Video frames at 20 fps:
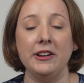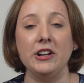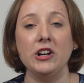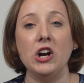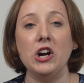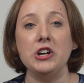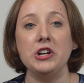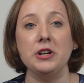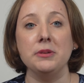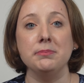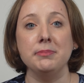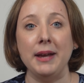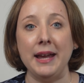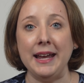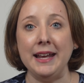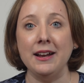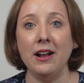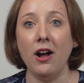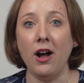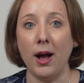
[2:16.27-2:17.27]
Now, here are your
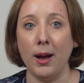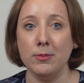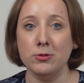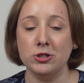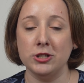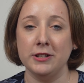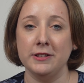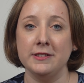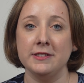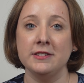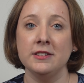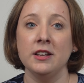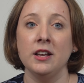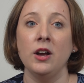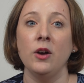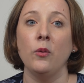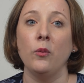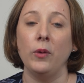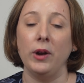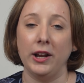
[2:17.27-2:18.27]
main options
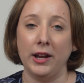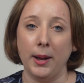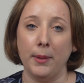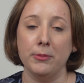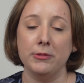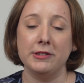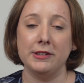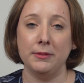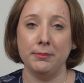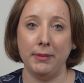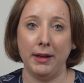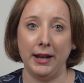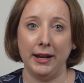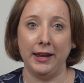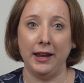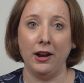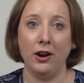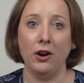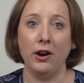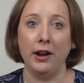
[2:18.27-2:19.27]
when it comes to
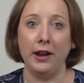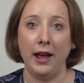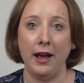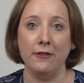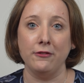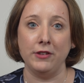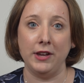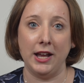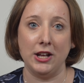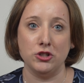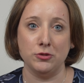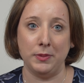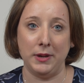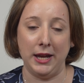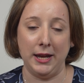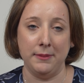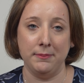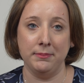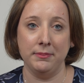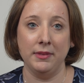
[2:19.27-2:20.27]
Medicare and FEHB.